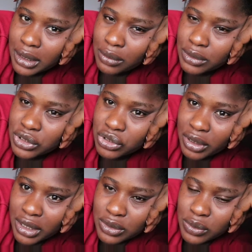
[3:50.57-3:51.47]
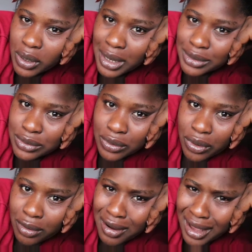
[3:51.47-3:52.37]
and I was trying so hard to
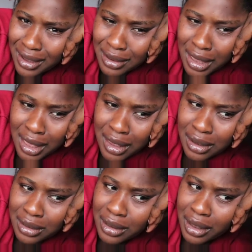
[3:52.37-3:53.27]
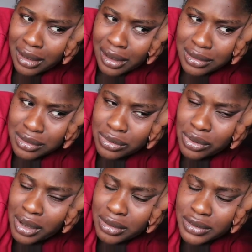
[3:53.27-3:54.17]
cry. Like, I didn't
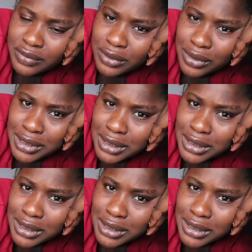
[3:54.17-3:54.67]
know how difficult